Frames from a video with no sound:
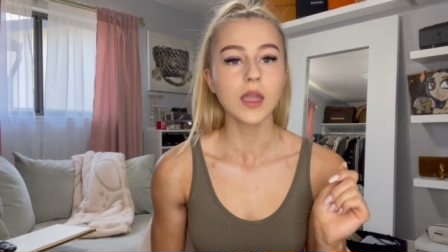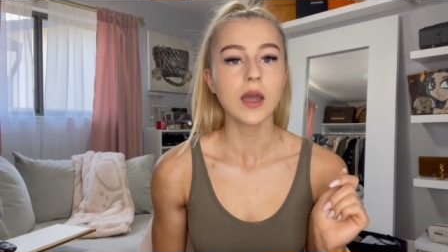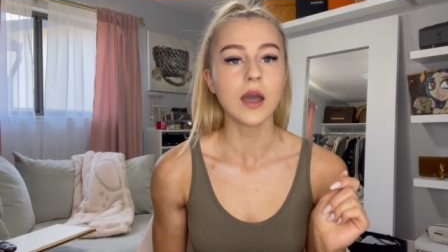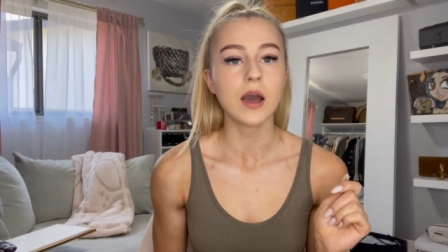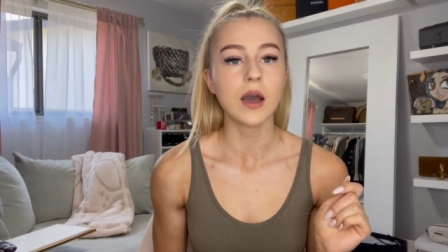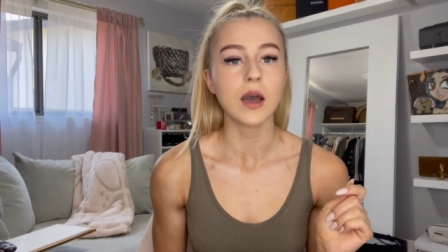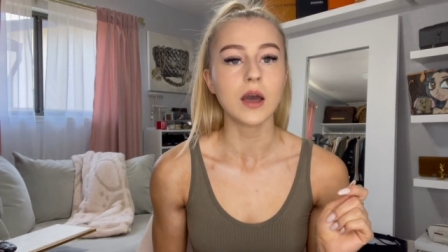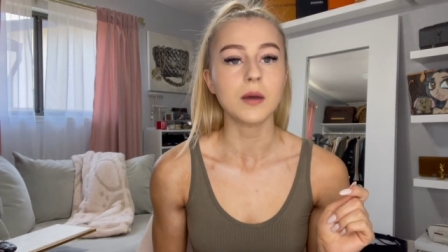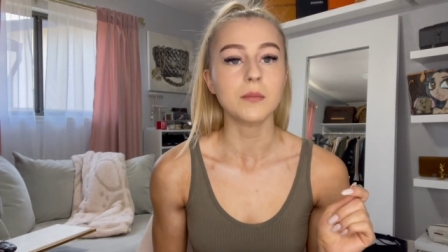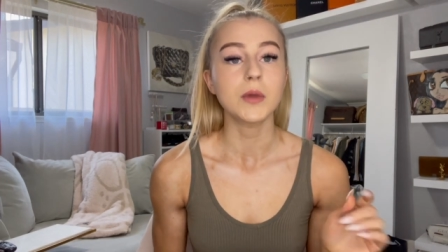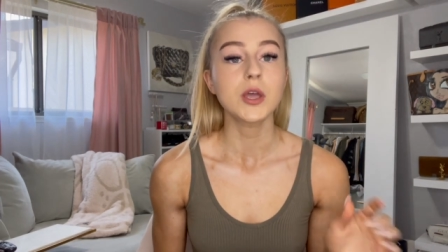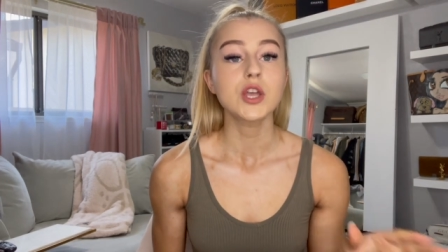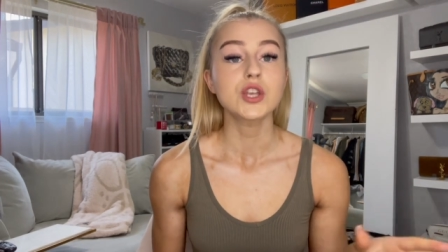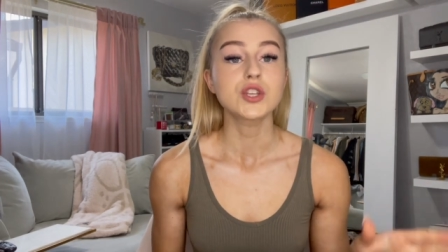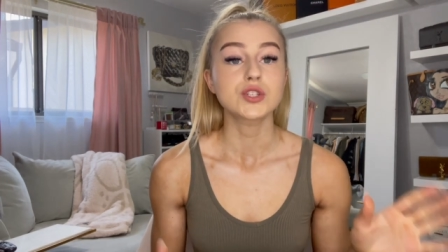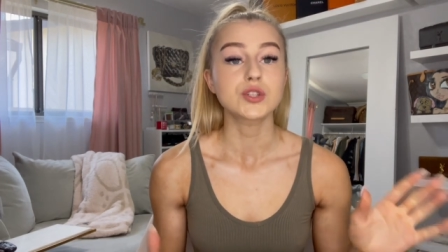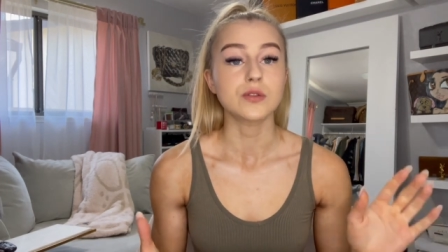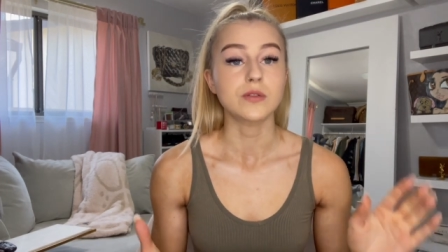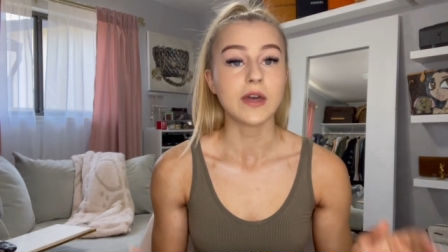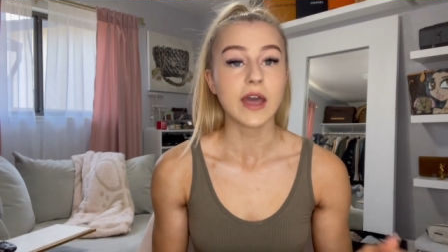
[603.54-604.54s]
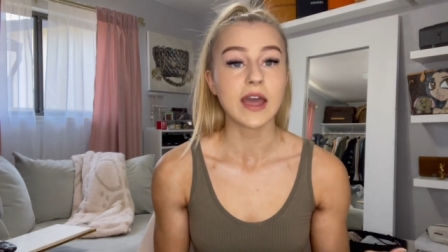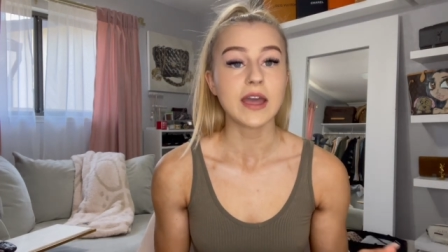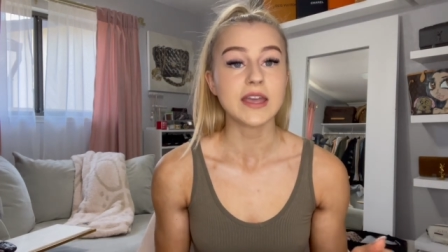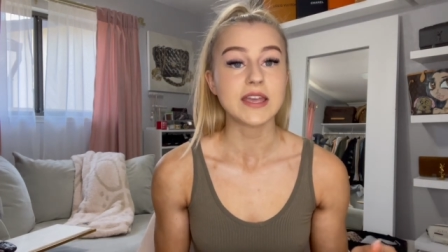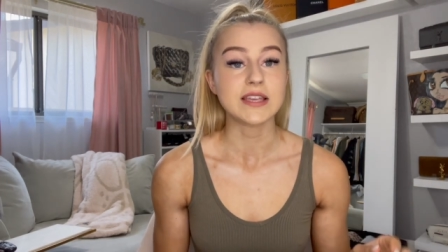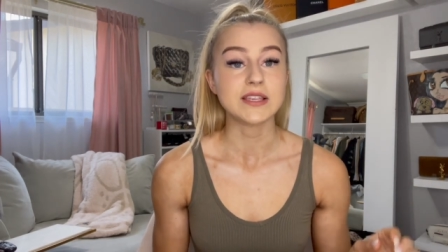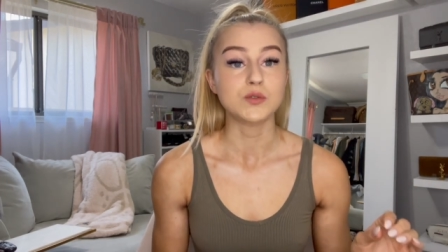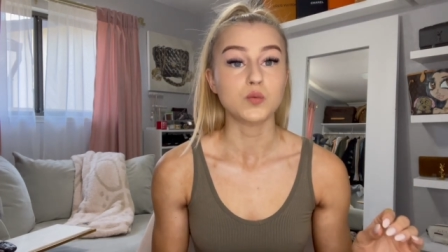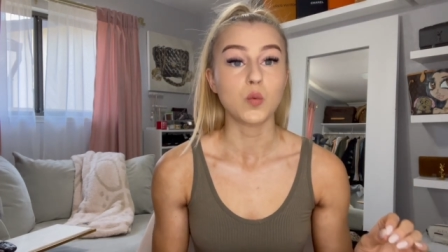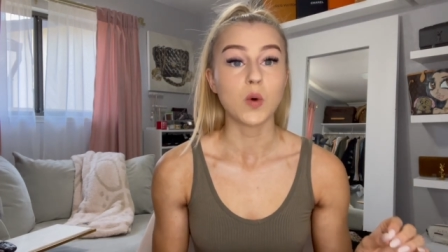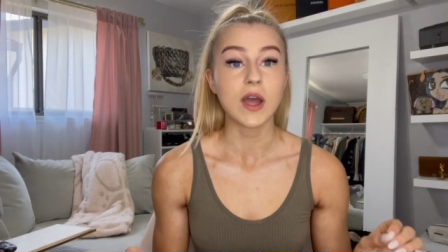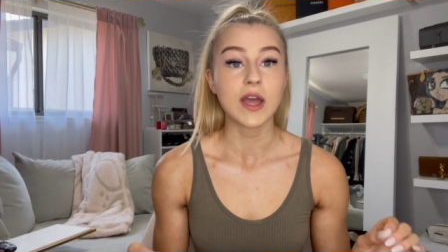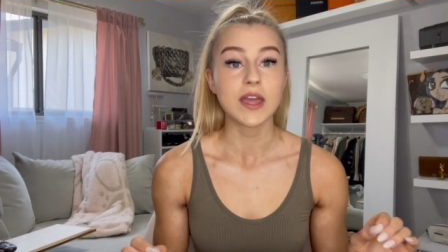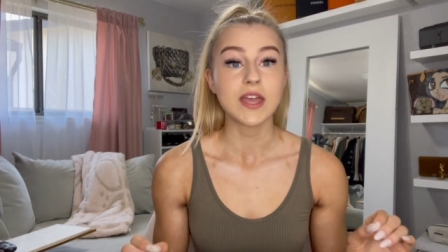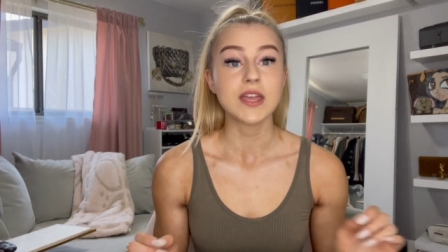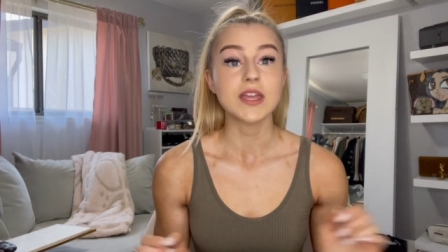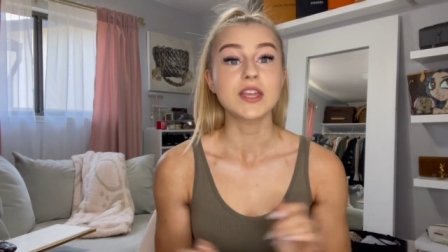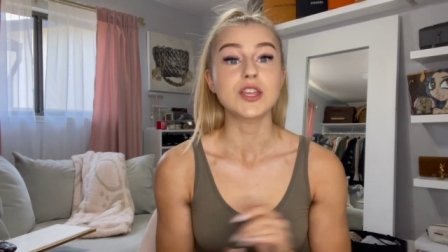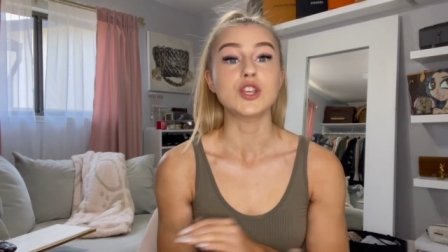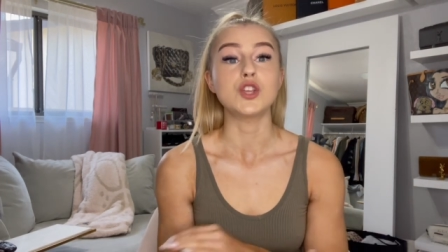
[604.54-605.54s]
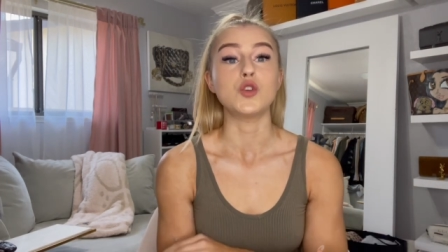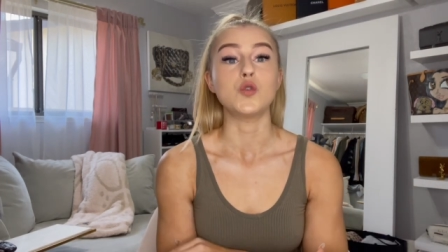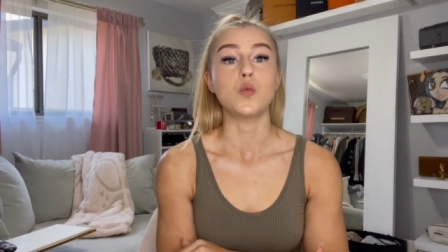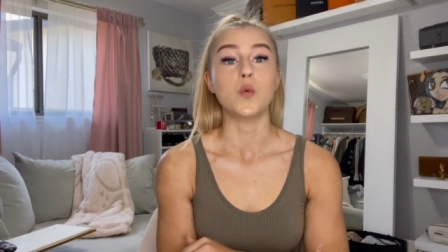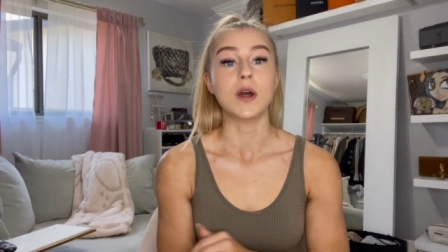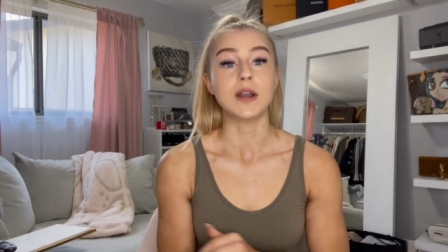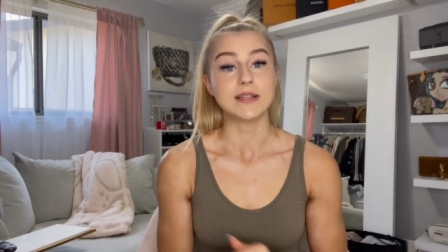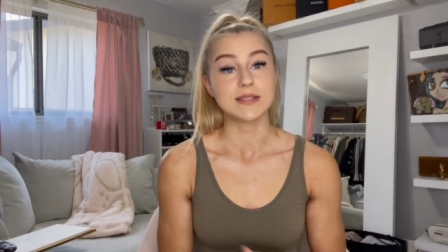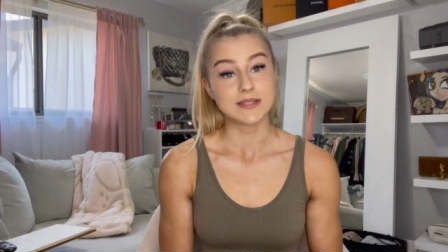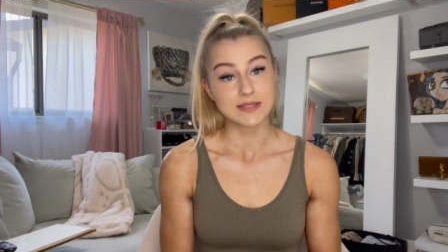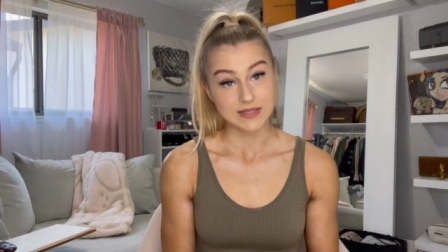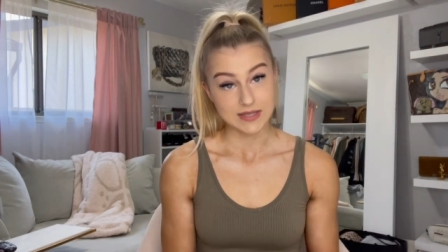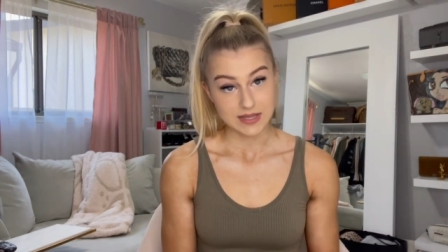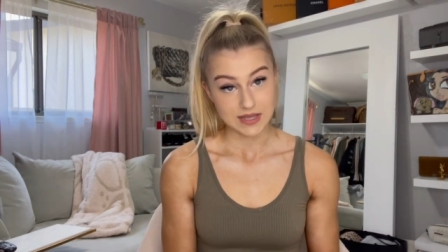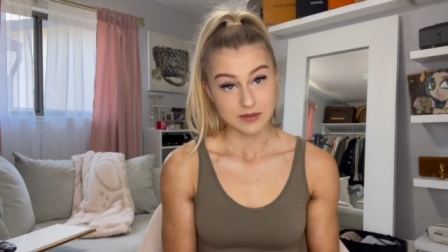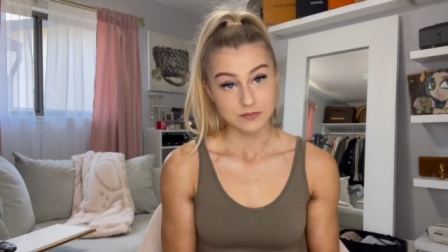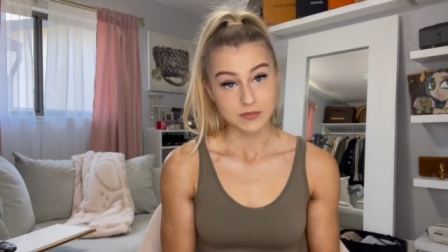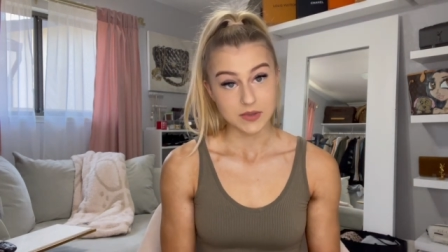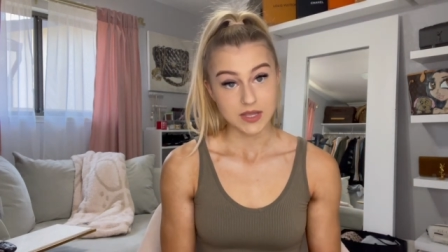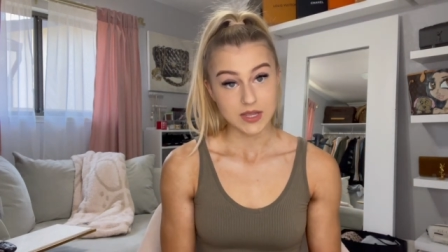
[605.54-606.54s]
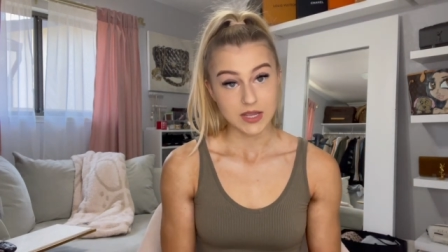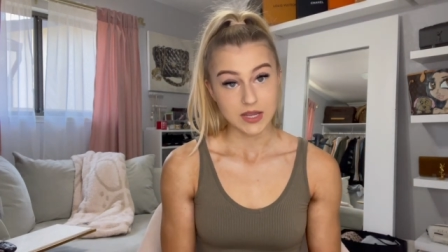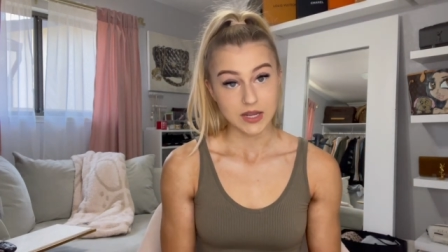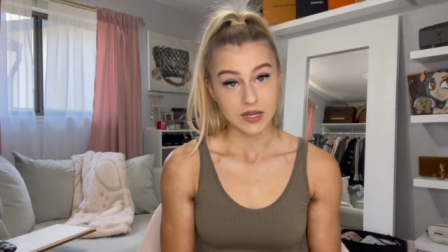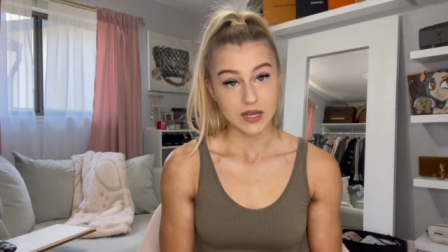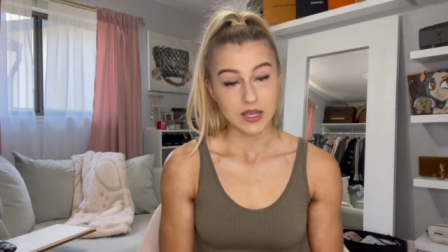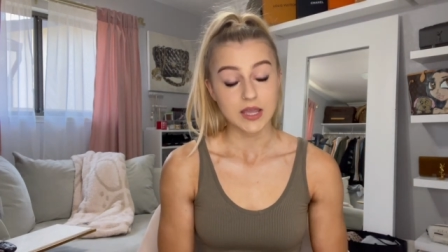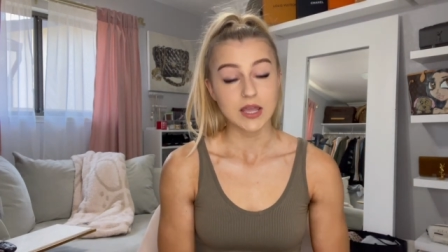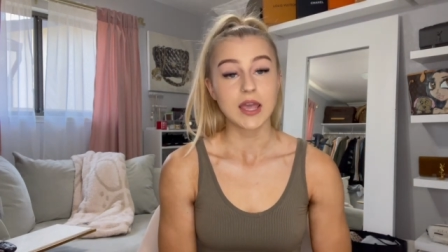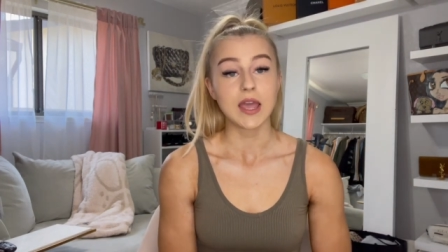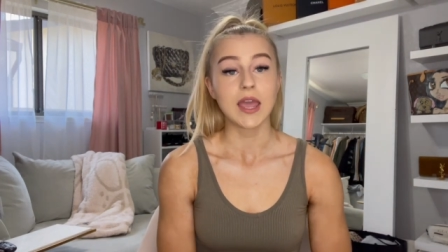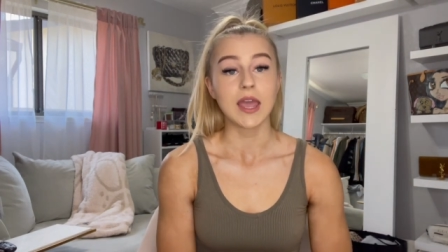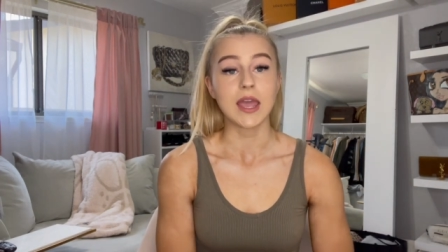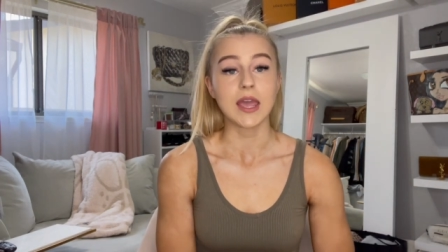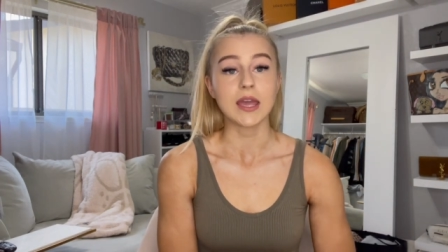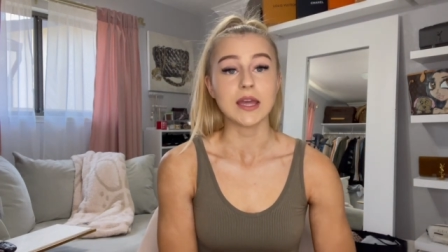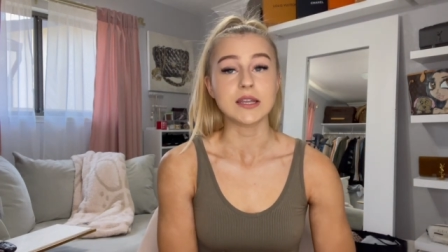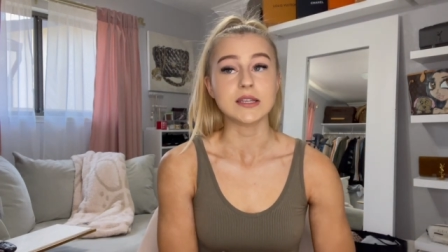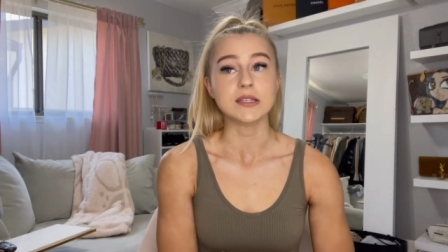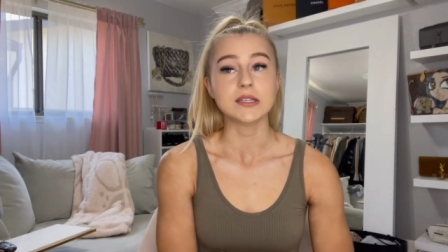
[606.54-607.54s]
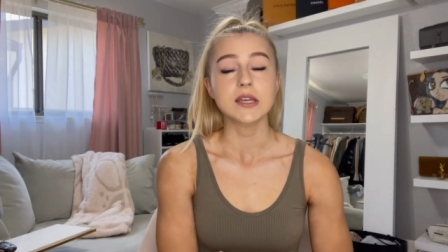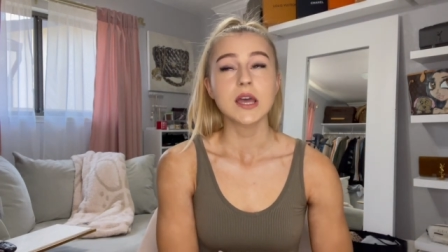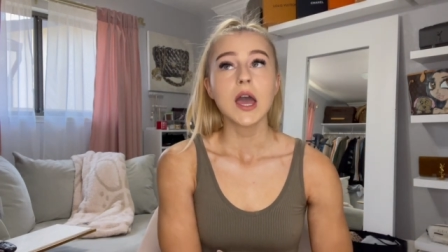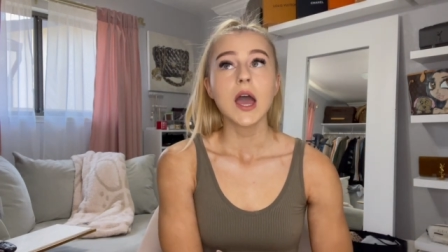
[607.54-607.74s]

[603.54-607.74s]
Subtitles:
So that is what you want to see in bikini. And